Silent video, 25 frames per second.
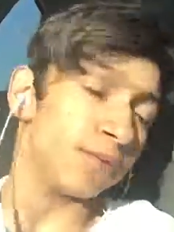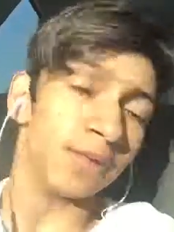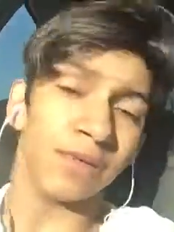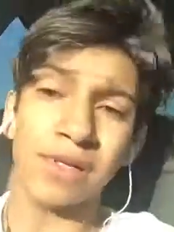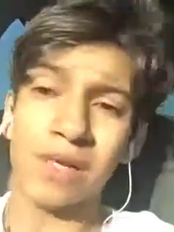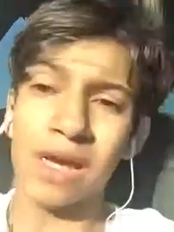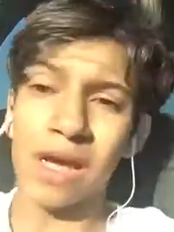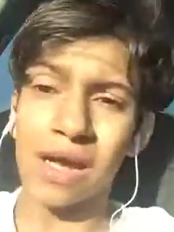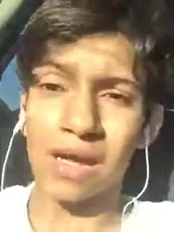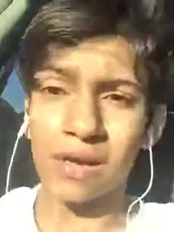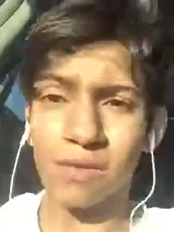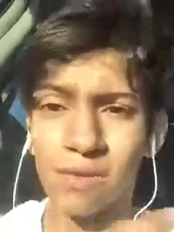
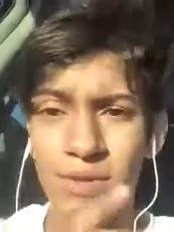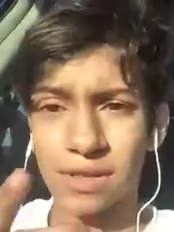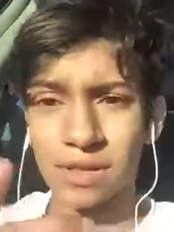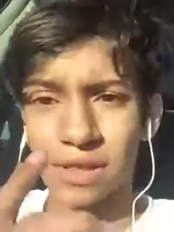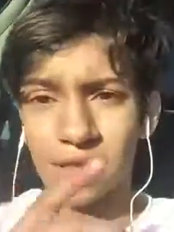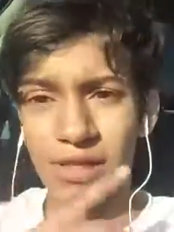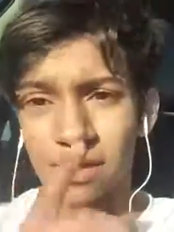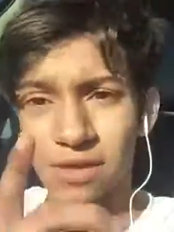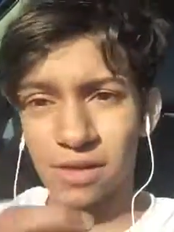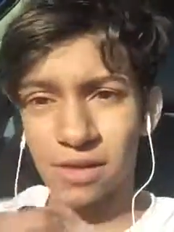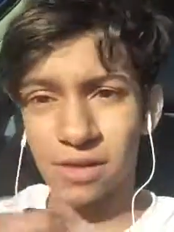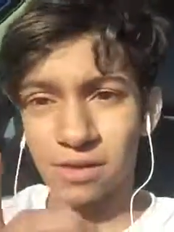Yeah, like
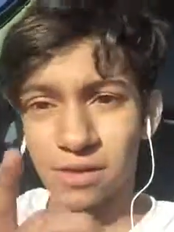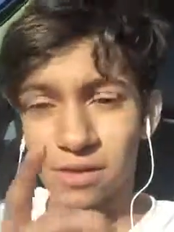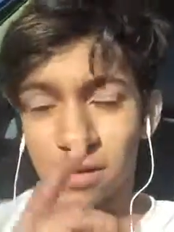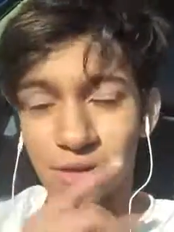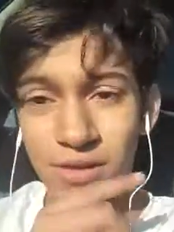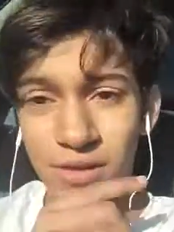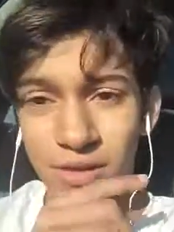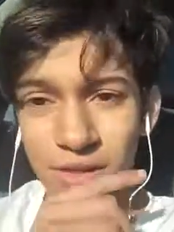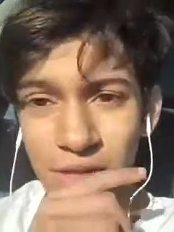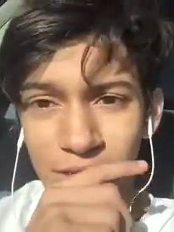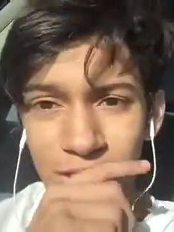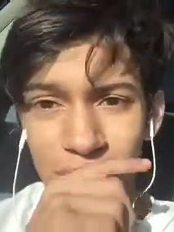Wednesday,
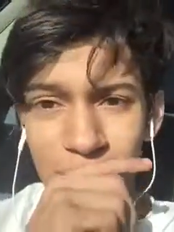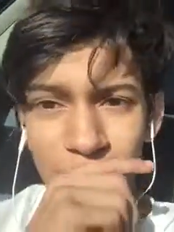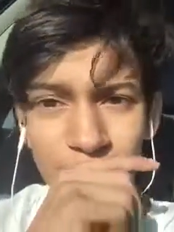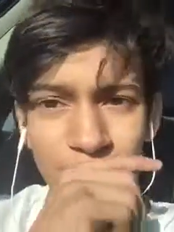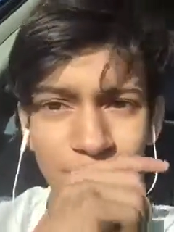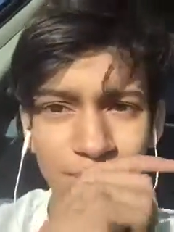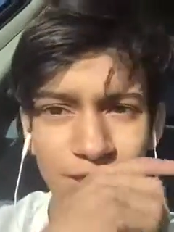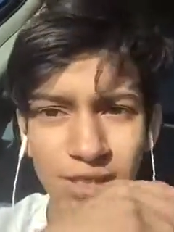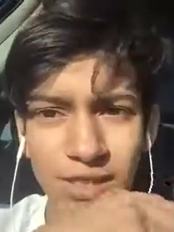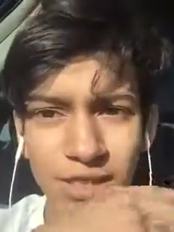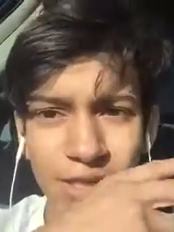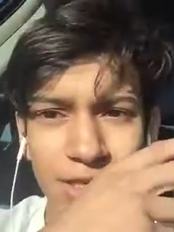Thursday. That was
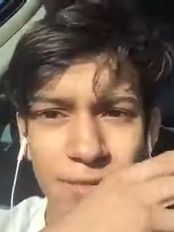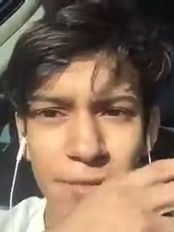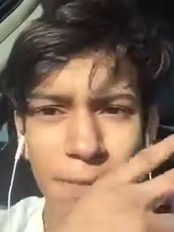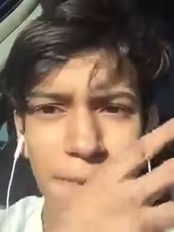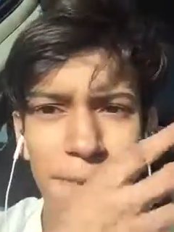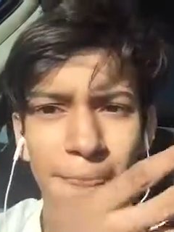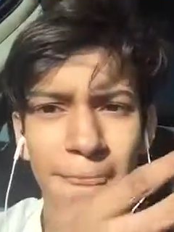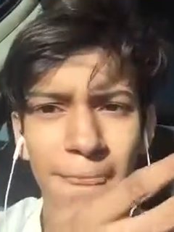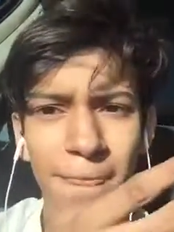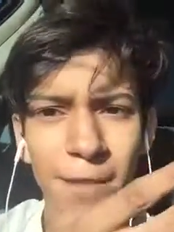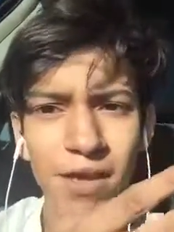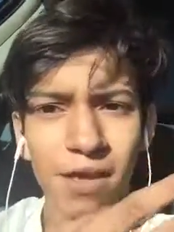just like...
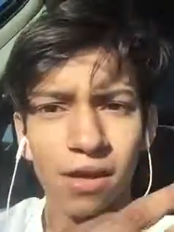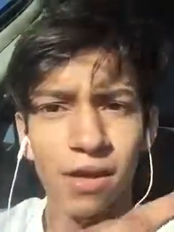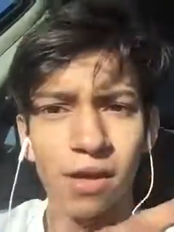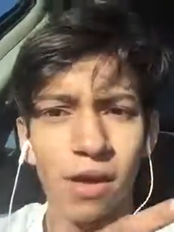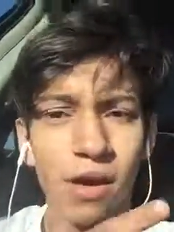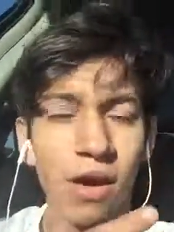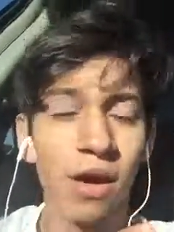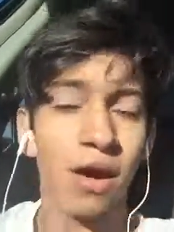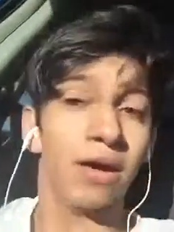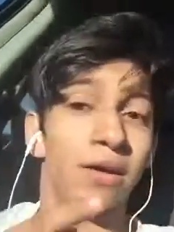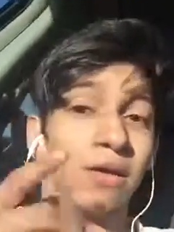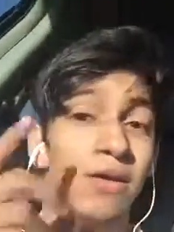
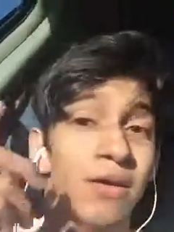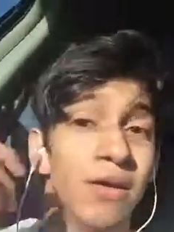All right.